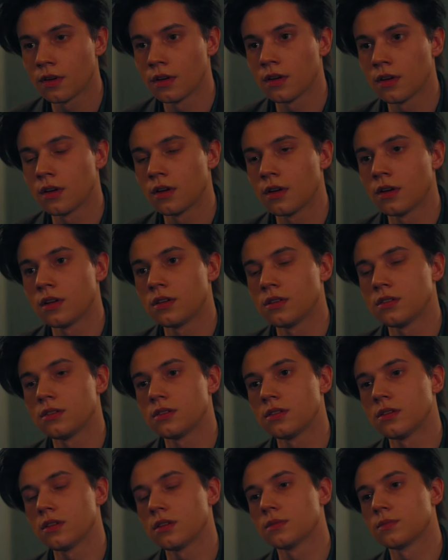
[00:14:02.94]

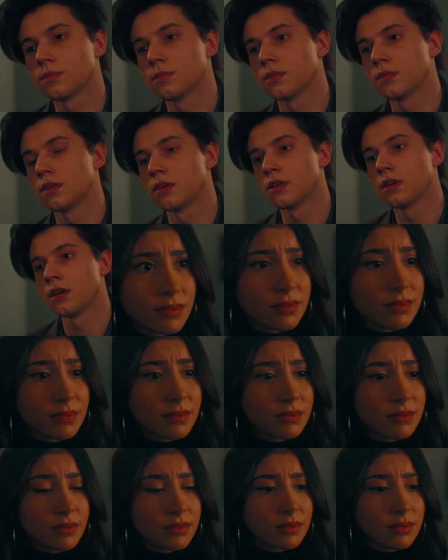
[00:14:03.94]
[no speech]